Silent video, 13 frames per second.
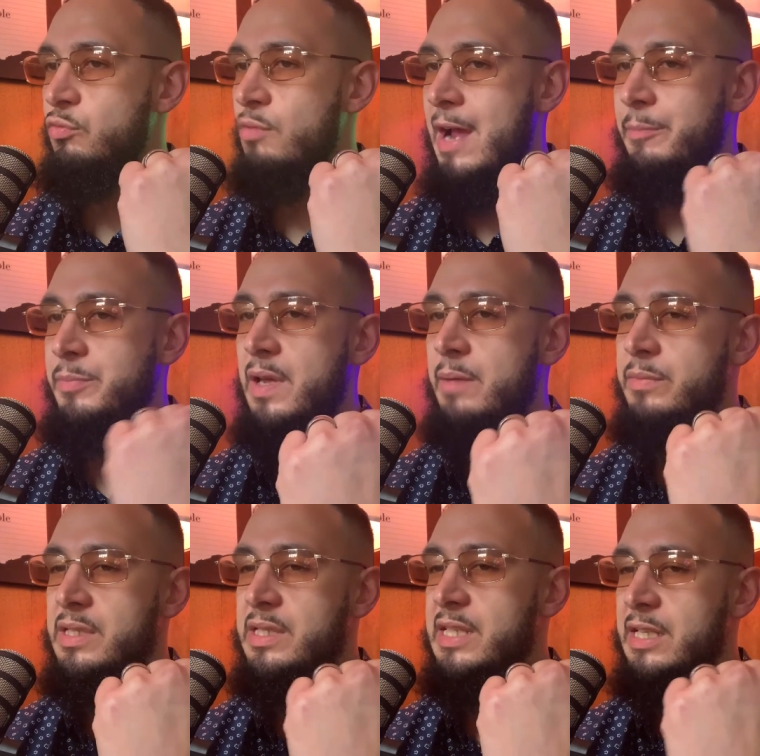wrapped up,
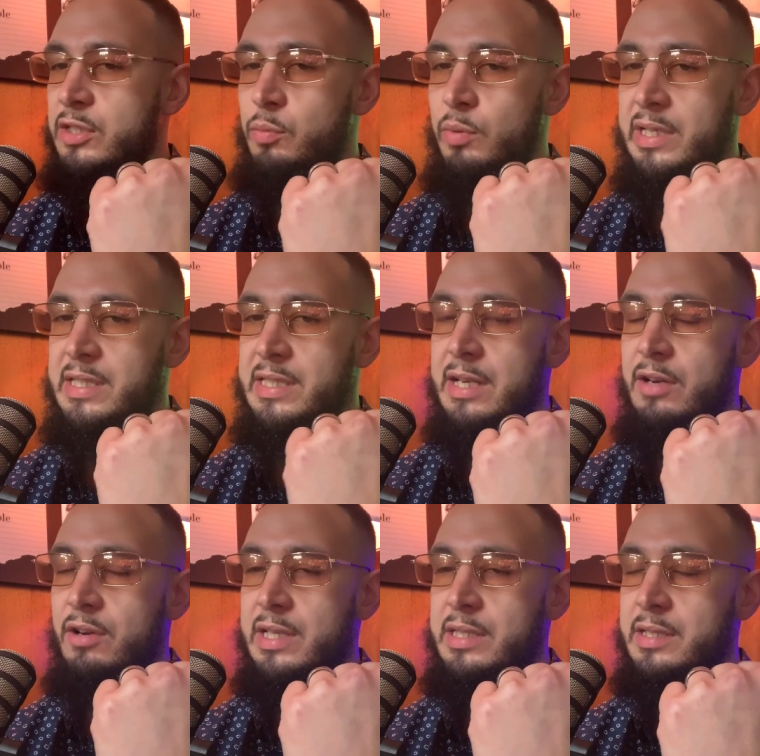the six week
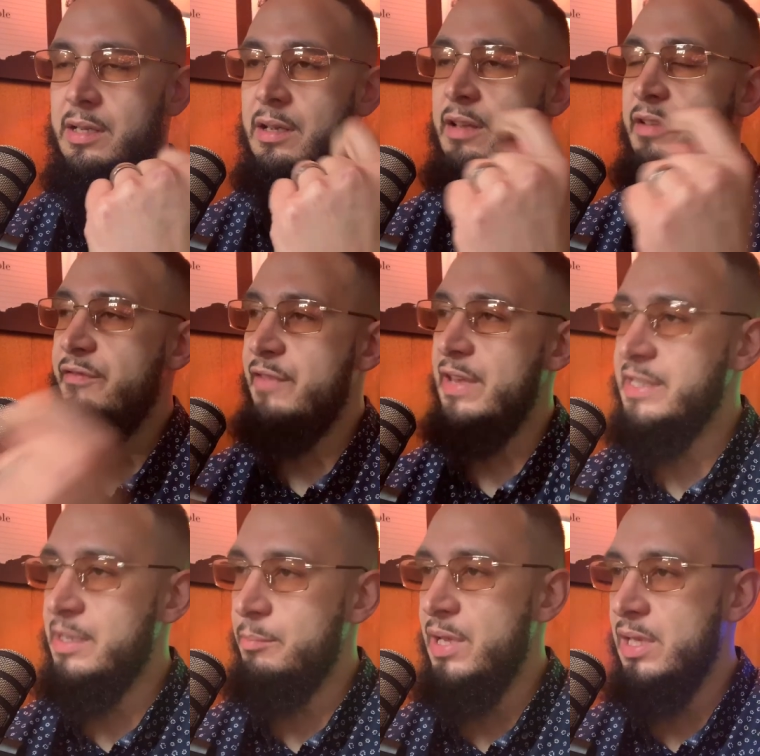series
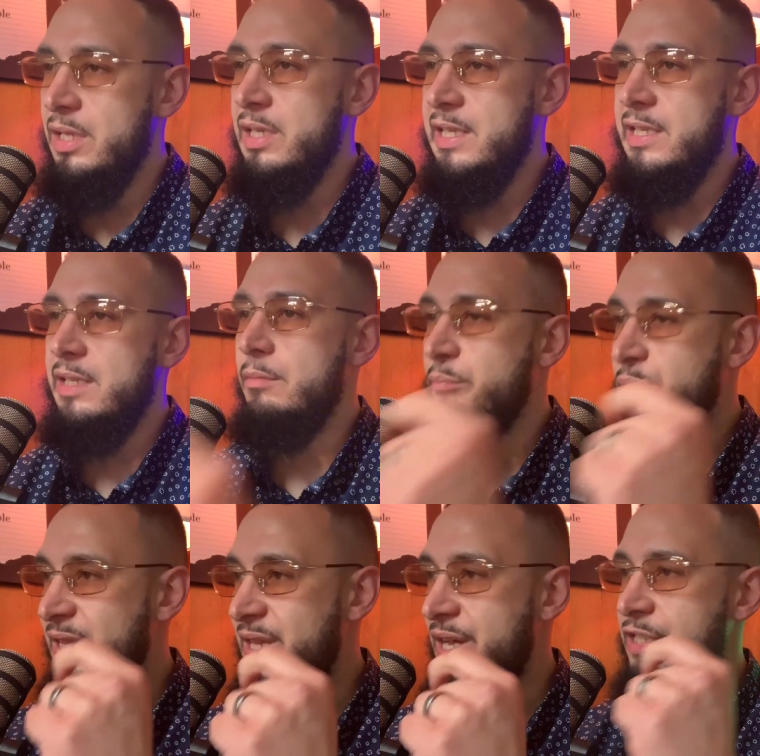visibility
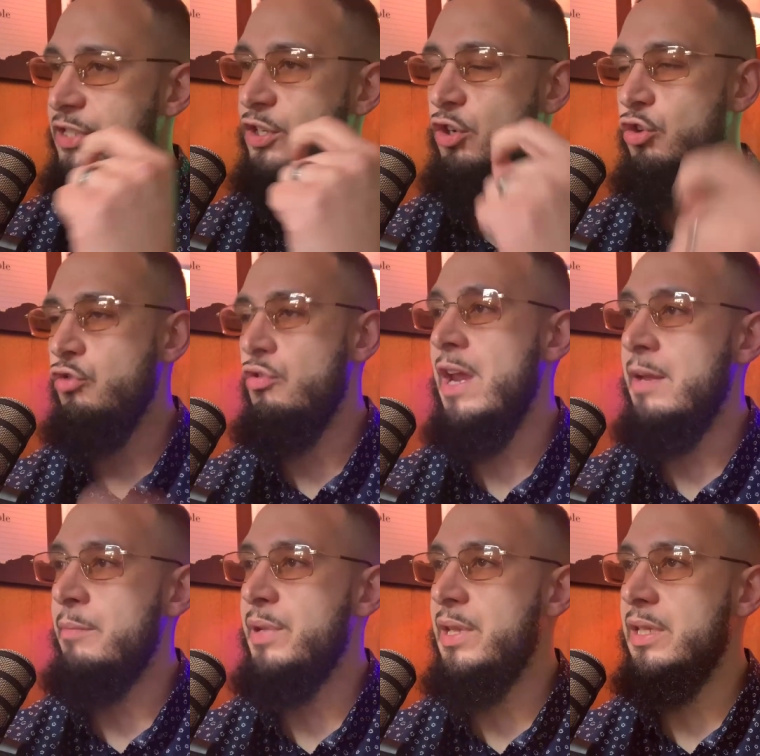plus
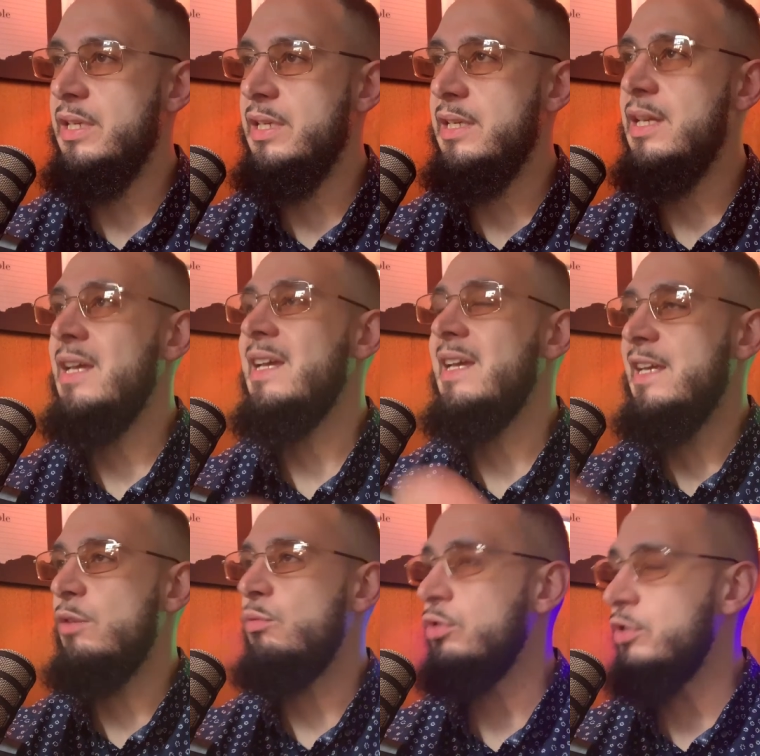credibility right.
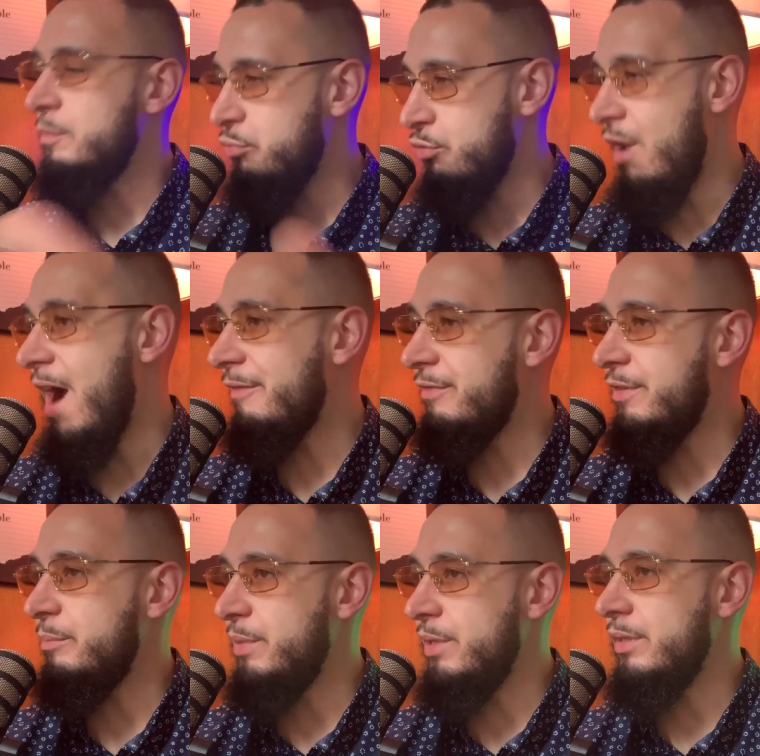equals
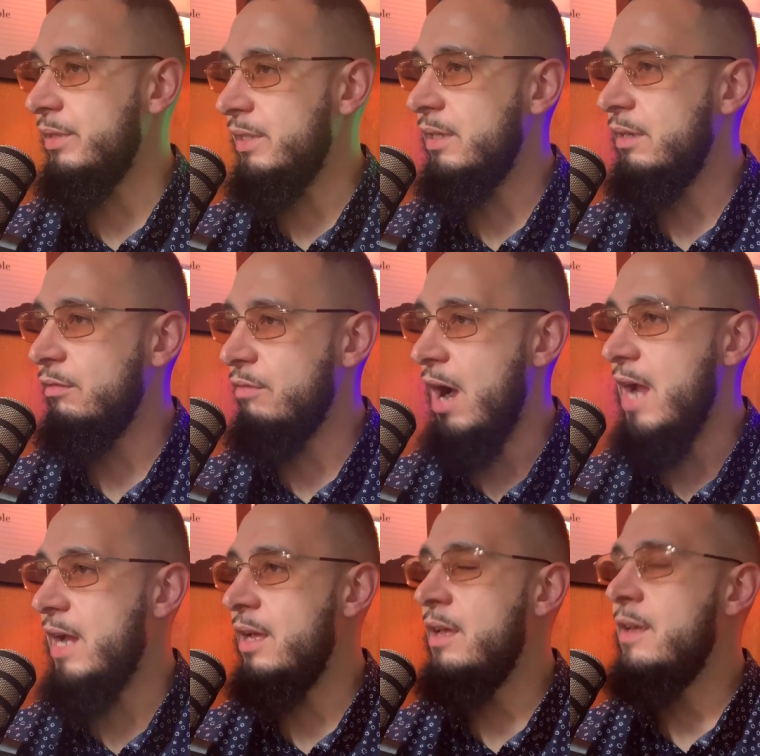profitability, right?
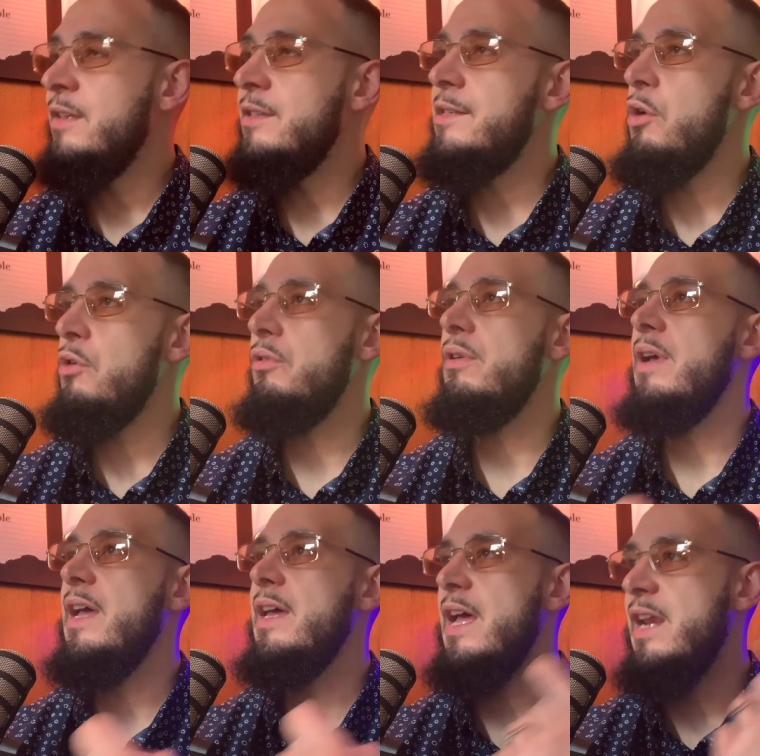right? So,
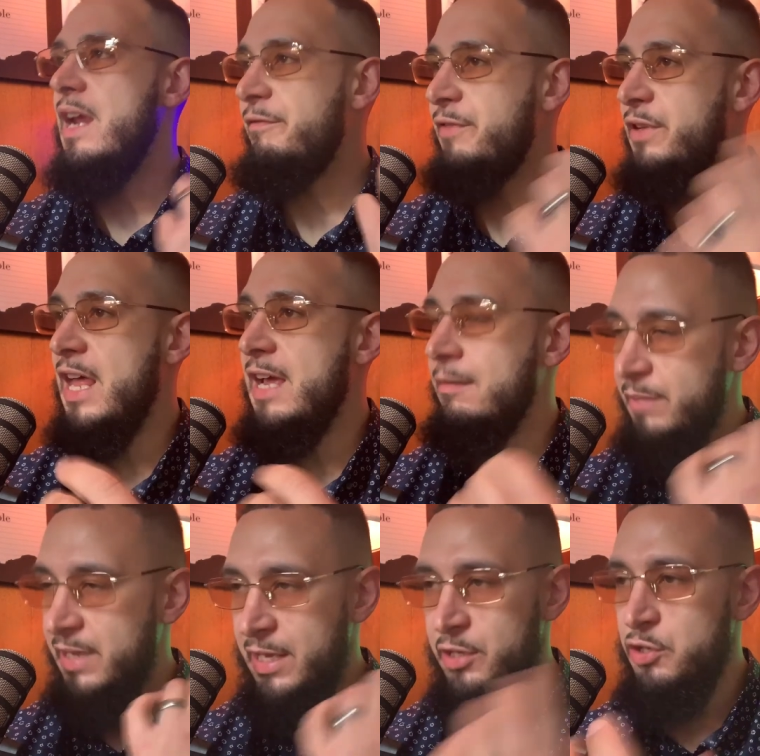and, and, I feel like
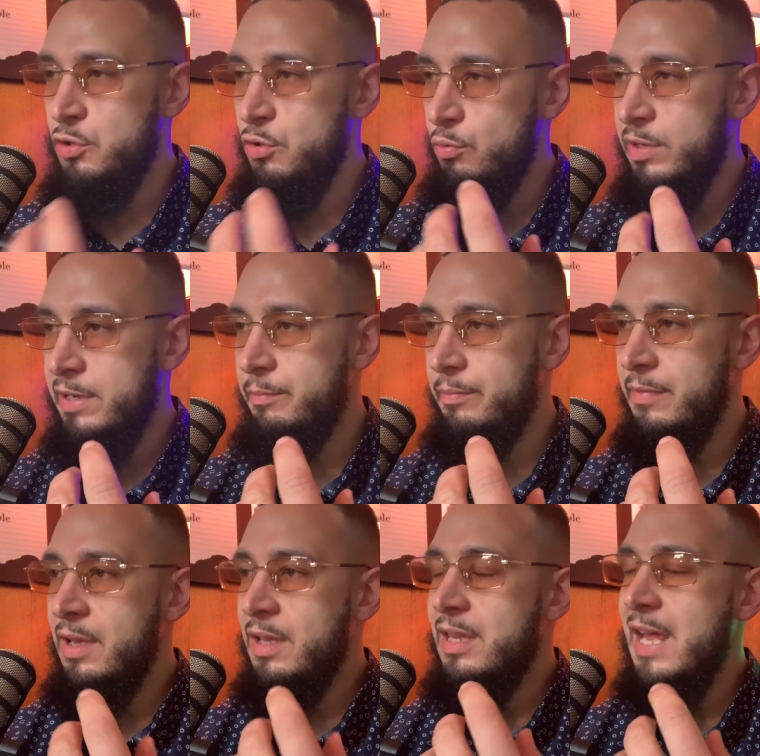me and you, we
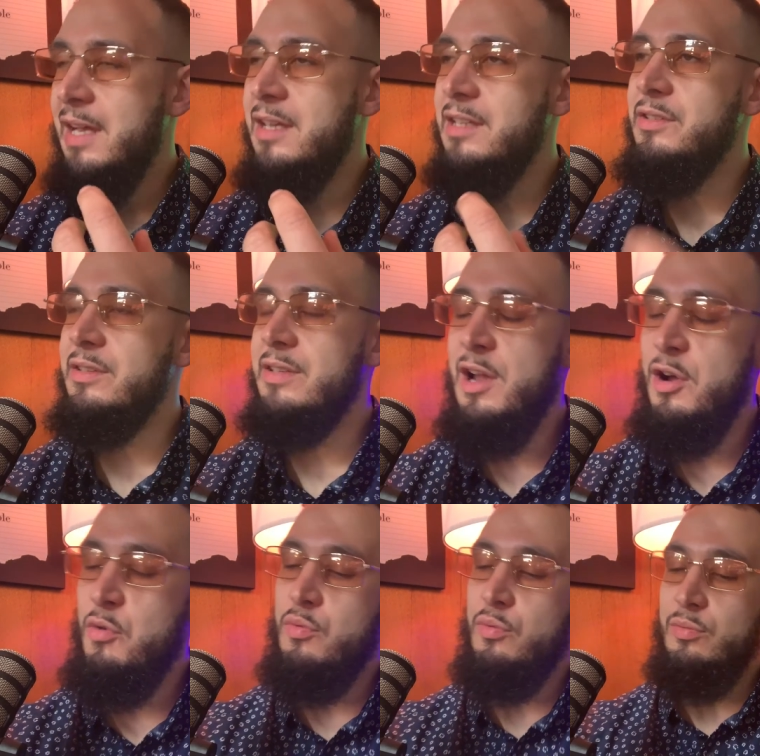like, cause
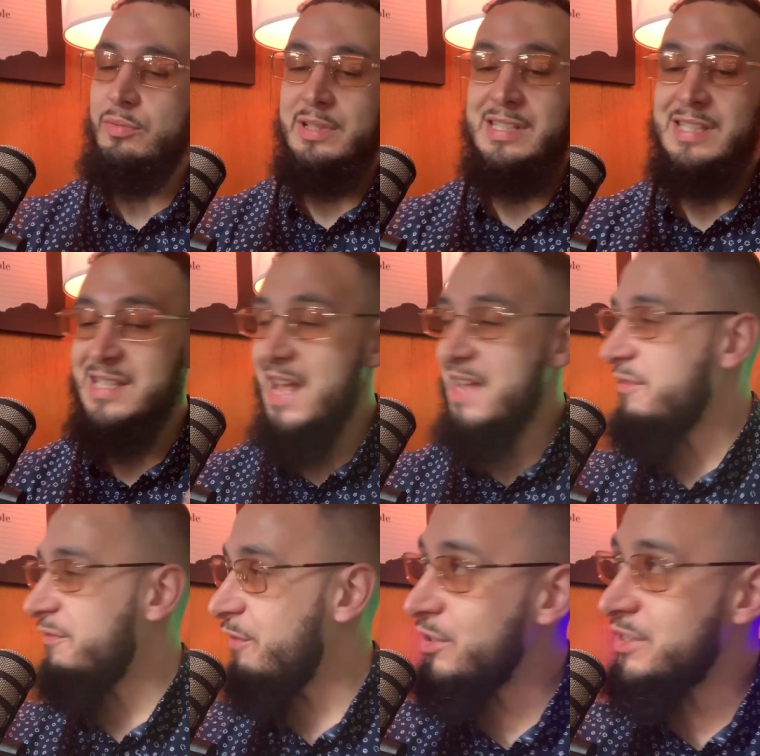yo, this is not the
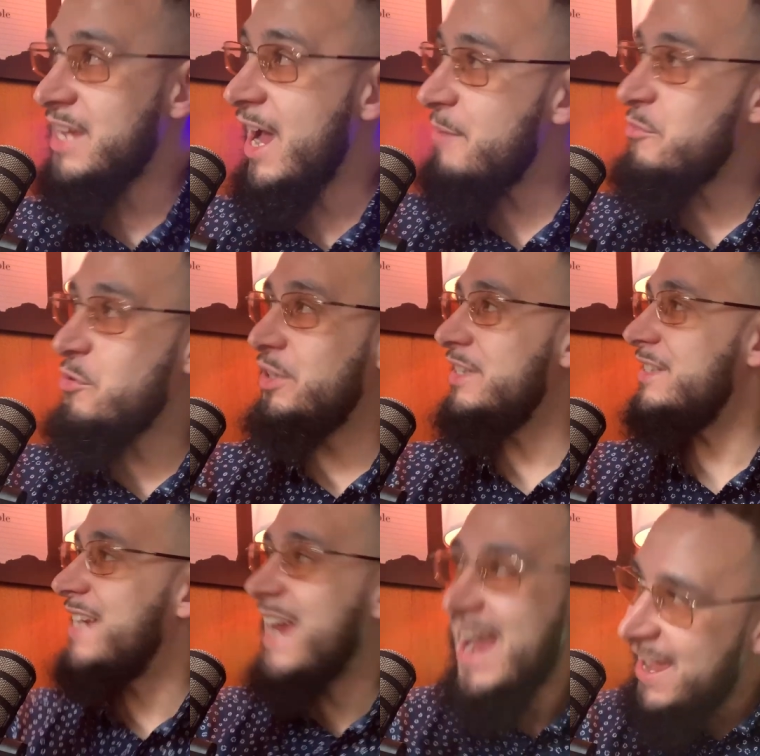first time you on the
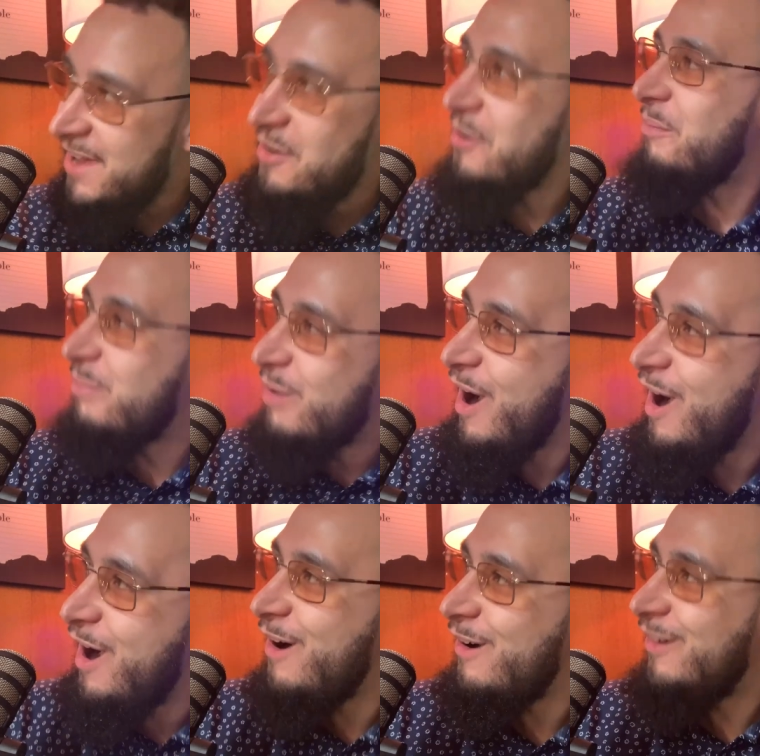channel,
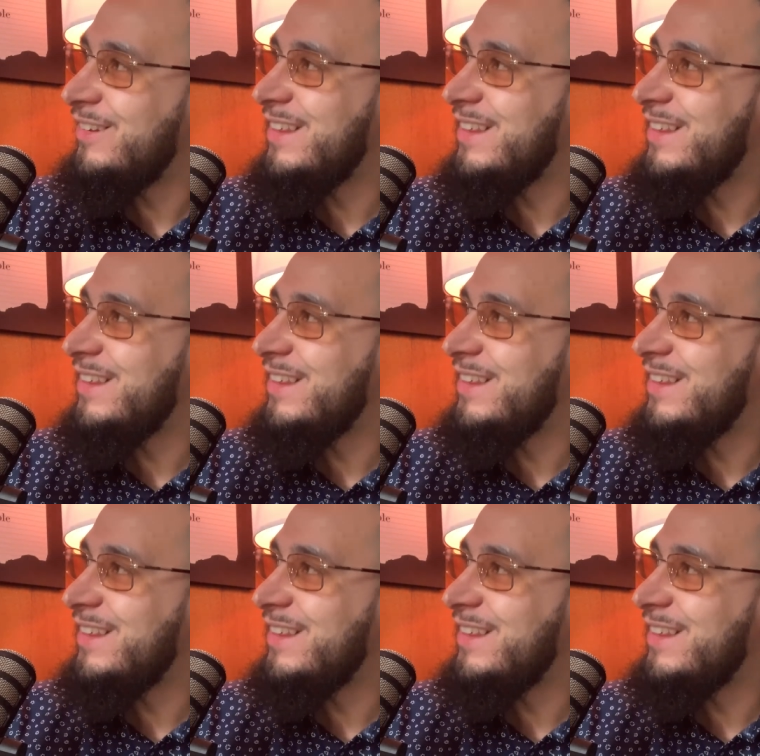bro. No.